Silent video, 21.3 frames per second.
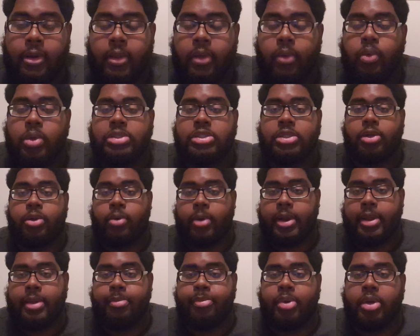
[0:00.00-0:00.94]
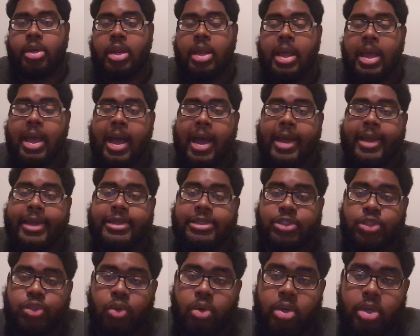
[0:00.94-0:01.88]
It wasn't great, but I
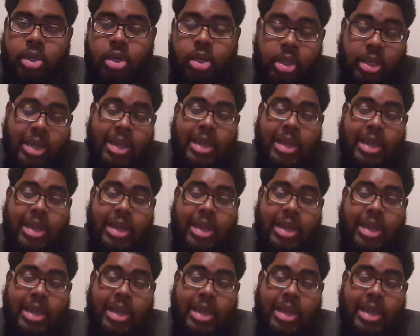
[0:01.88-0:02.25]
enjoyed it,